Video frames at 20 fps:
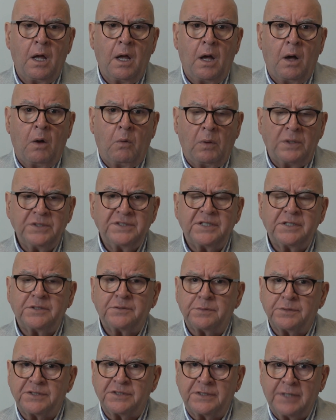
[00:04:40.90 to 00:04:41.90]
Once this
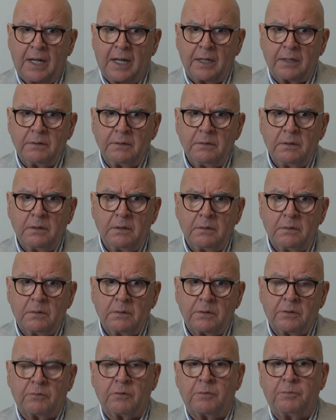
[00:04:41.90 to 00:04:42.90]
was done,
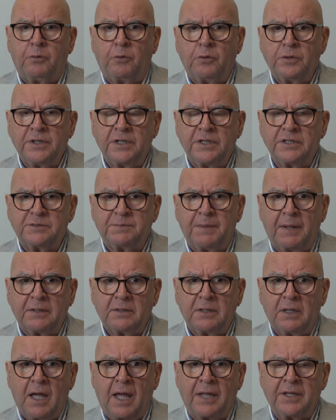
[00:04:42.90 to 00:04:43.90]
the reporting
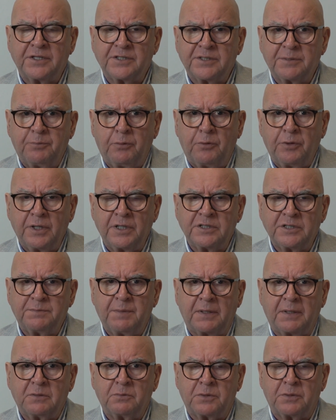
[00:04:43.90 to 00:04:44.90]
inspector and the supporting
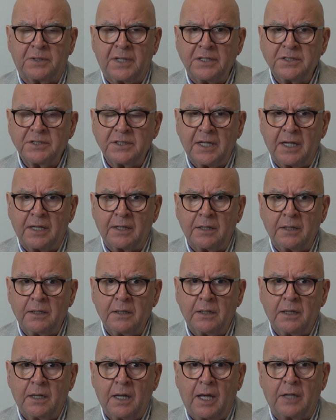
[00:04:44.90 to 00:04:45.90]
inspector would get together
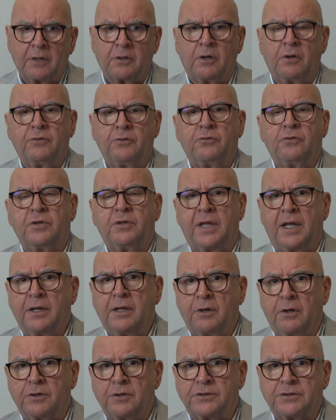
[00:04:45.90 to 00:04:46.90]
and go through their
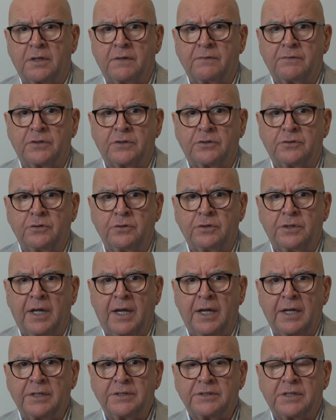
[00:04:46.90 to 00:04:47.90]
notes over the 2
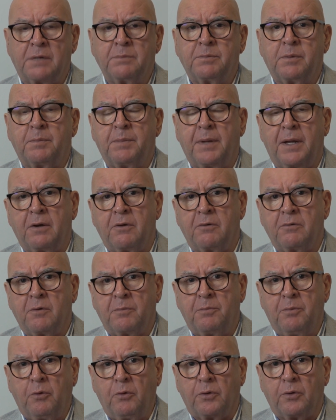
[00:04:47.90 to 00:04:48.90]
days and prepare a
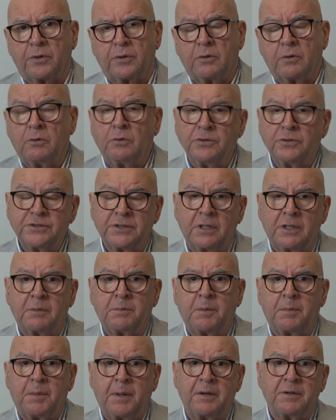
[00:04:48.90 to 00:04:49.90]
report. Also, they
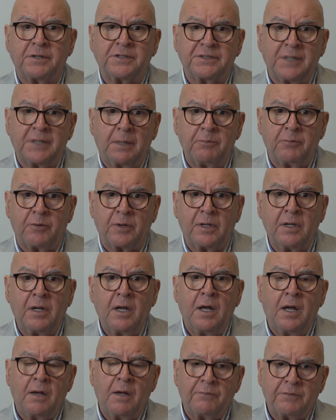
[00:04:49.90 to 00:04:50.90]
prepare a summary
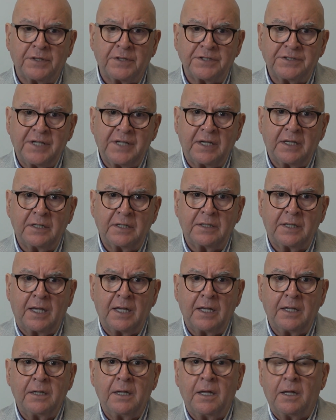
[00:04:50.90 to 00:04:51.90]
for the second
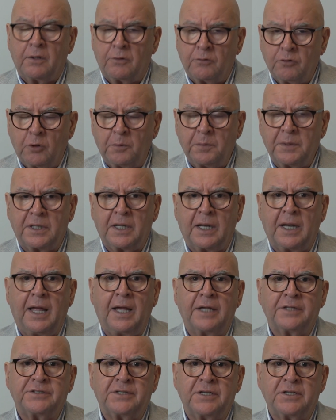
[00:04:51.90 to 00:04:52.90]
day, normally the
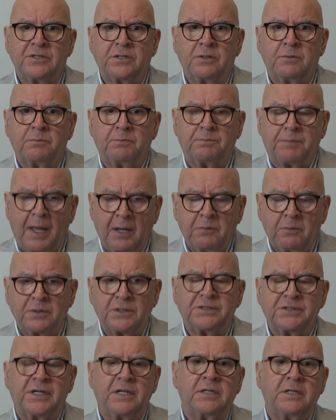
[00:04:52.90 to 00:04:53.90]
last session, back with the
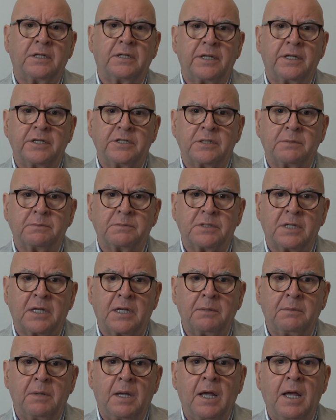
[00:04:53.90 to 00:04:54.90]
senior leadership team,